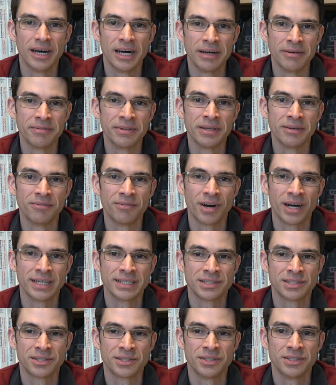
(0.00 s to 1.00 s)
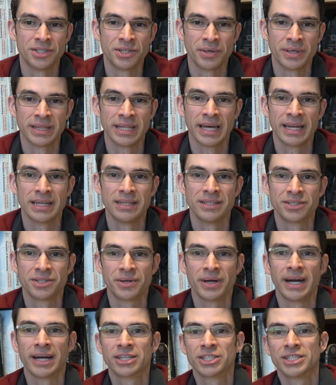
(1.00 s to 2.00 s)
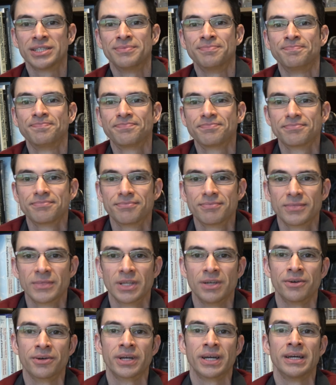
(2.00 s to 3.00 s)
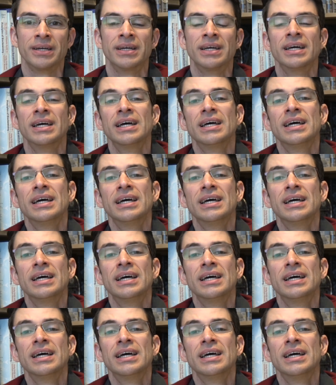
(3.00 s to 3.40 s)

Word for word: of the advisor during that interaction. Okay.